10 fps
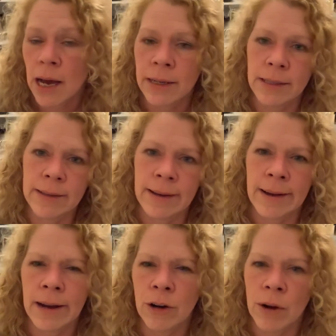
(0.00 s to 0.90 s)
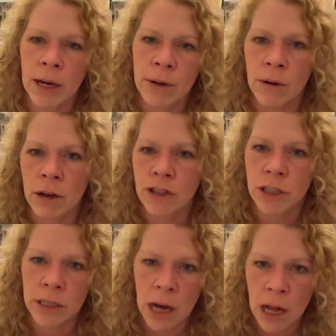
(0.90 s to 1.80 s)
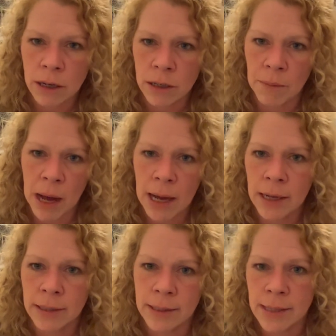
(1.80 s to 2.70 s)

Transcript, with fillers: And he's like, yeah, great. It'll cost you a dollar to buy it and